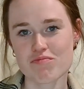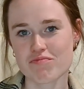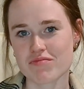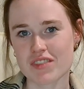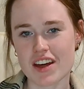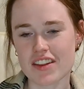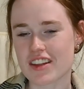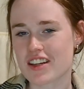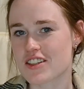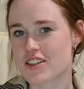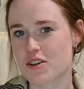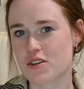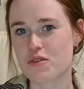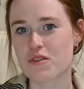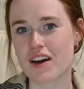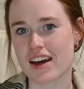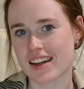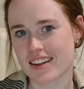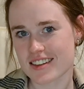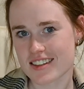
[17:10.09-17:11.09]
Nothing too
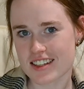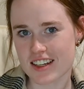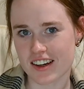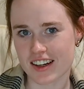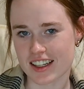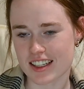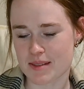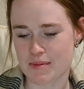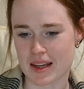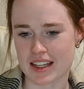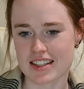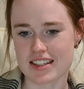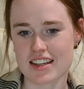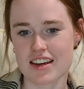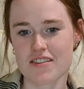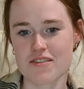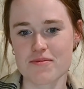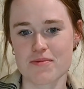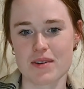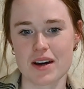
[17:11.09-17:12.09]
fancy or
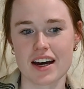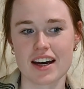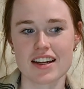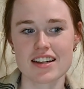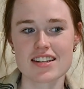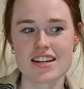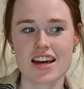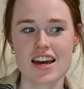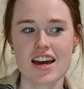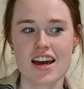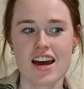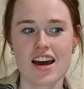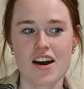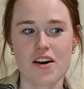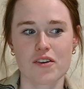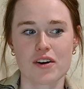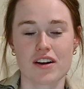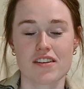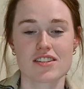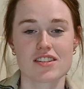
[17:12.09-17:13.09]
expensive, but
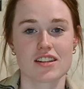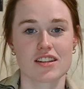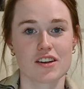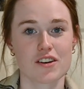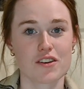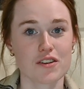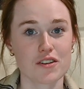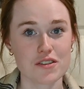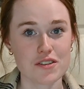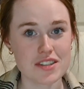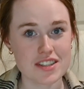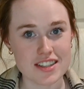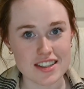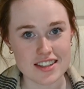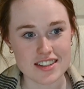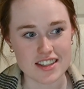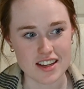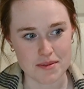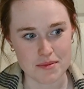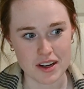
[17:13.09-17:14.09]
when I was on the cruise this
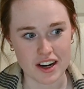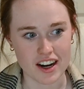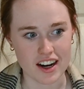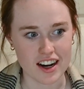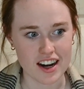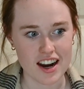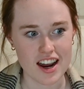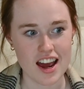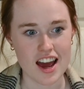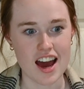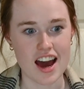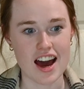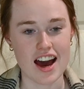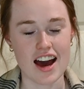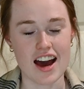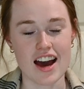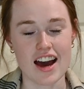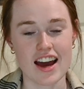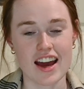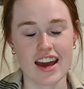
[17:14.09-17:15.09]
summer,
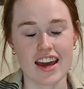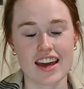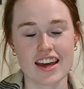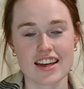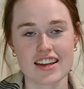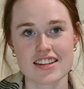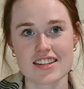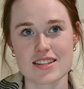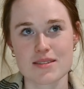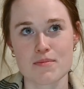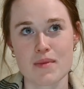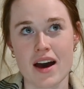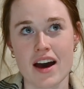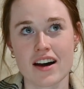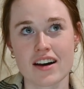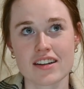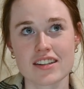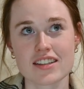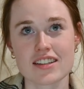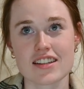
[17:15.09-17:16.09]
I
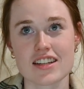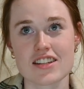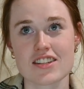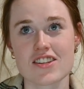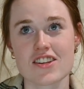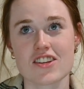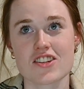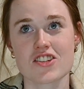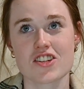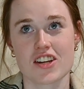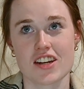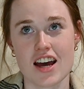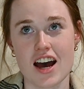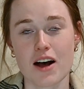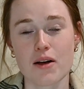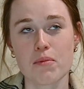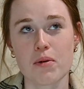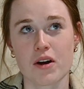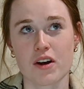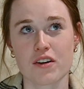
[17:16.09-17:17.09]
smelled this
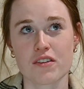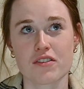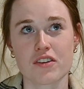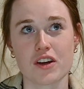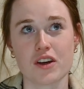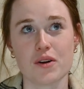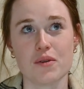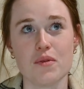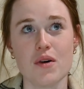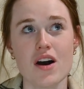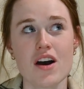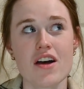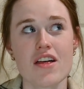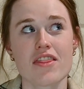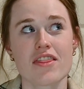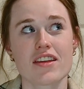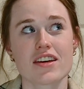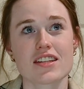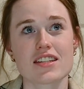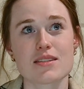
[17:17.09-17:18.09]
Chanel perfume
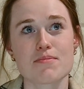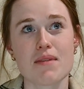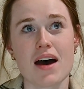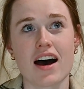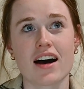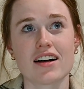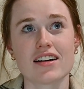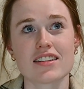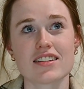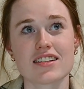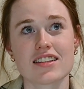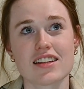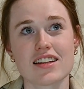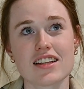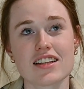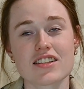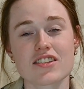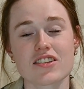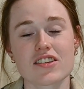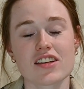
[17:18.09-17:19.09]
that smelled
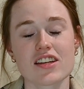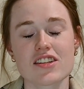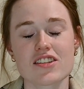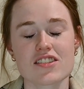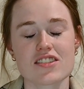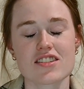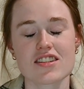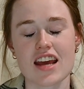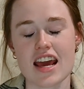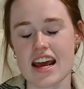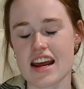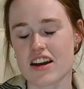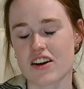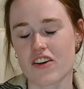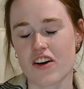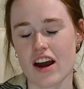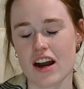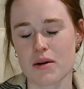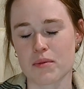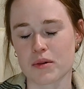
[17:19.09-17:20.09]
literally just
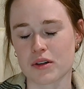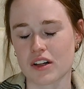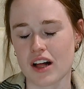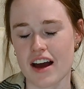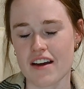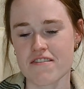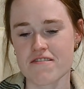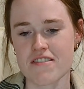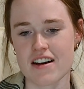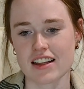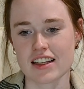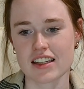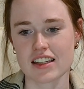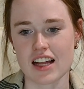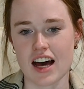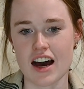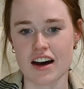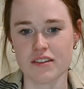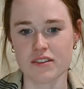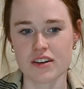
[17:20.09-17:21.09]
incredible. I fell in
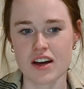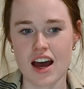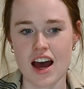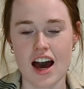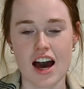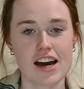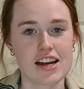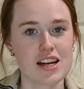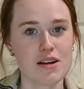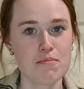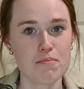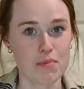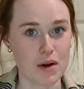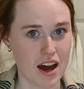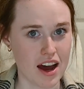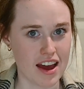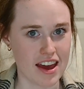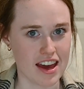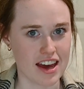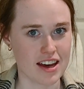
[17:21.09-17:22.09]
love. I didn't
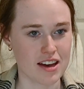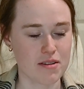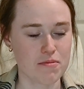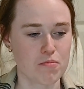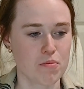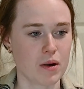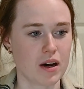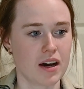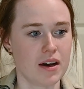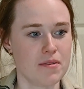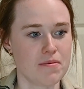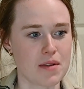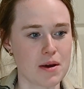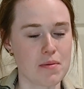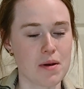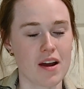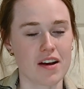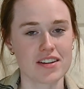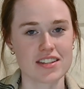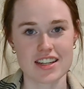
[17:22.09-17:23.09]
buy it, but my
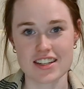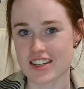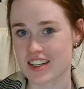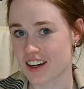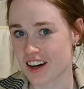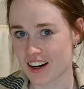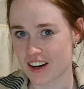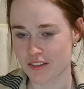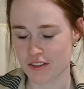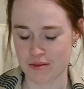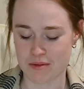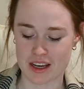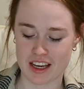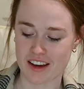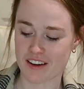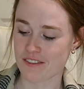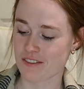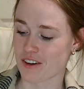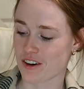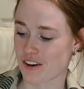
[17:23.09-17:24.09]
parents actually got it for me
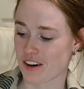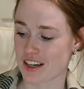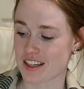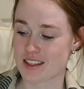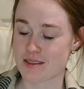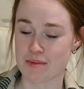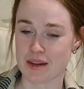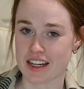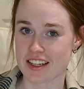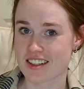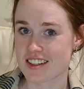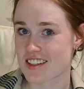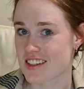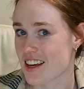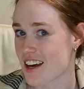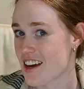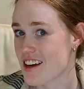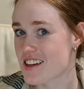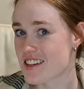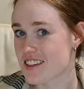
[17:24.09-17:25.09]
for Christmas.
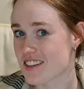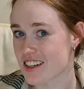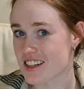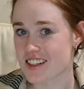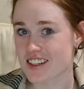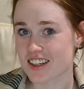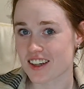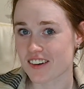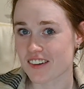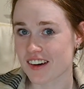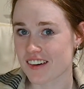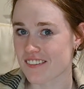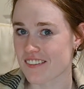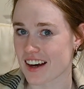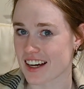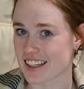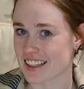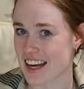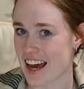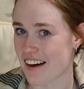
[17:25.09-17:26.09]
So I do in
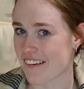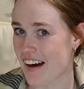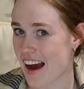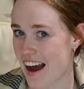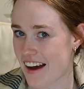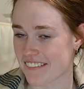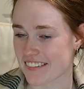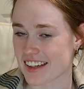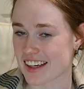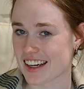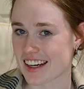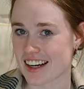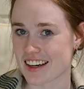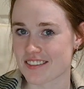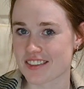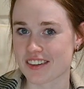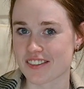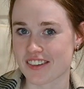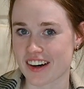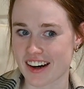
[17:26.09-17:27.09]
fact now have it, and I've
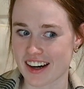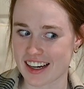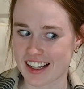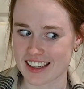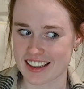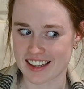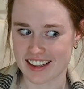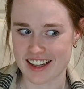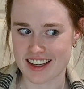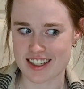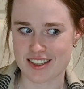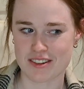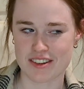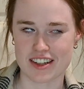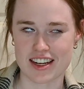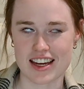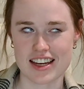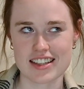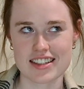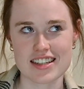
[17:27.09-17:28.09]
been wearing it the last few
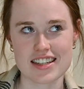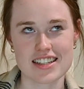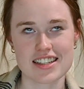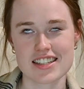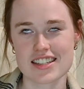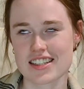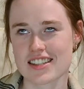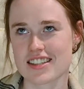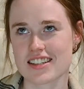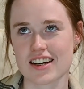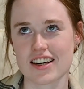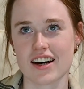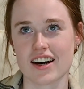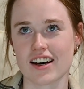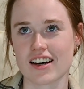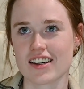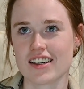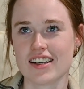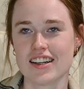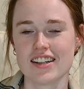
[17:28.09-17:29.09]
days, and it's just,
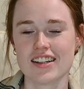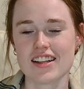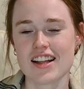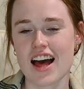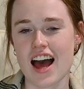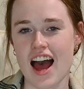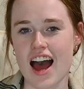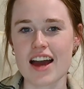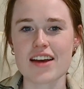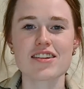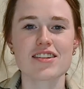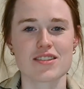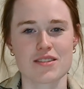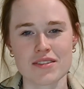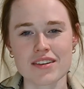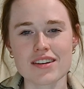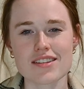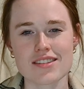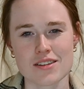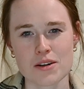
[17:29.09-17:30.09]
I just
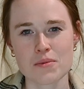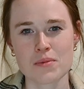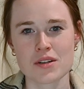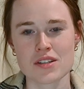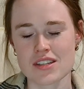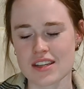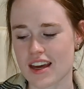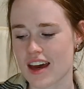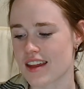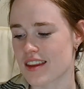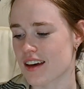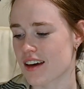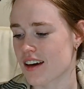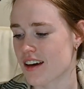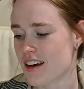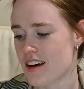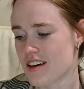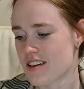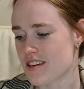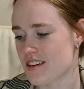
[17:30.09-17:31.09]
feel so put together.
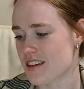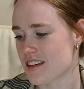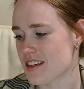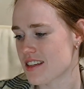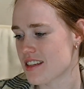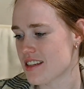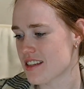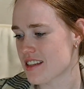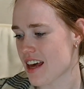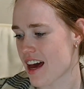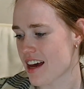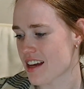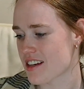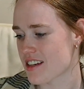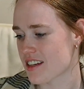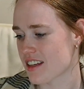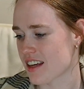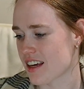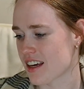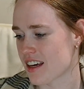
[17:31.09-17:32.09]
So this is
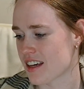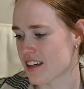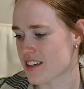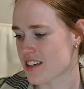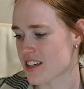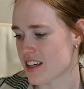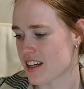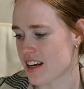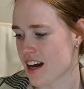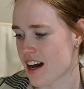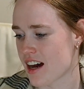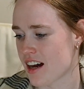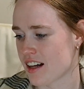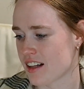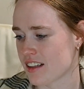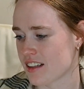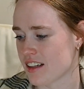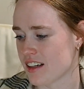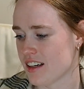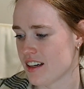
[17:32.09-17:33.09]
actually
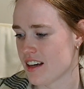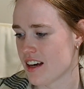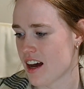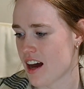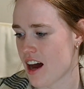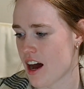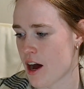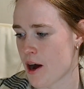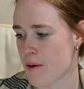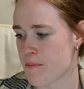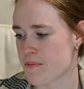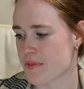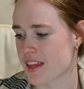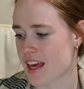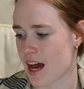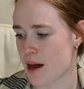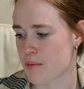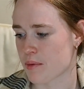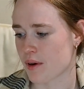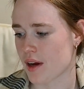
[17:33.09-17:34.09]
Chanel
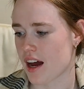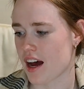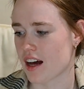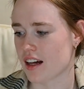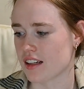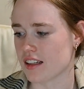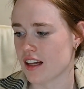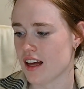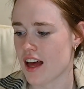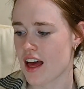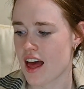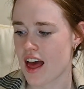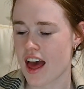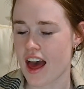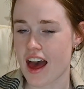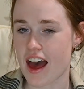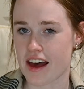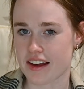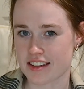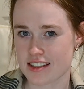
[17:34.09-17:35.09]
Gabrielle
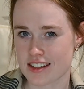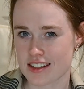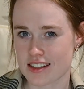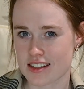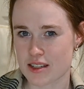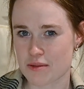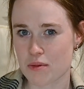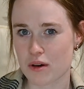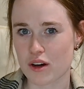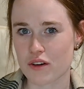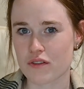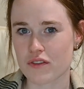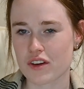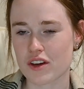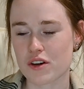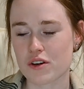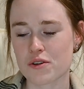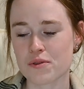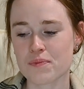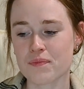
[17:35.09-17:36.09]
Essence
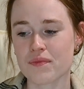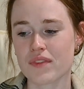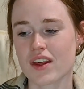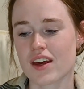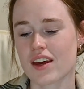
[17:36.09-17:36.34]
perfume.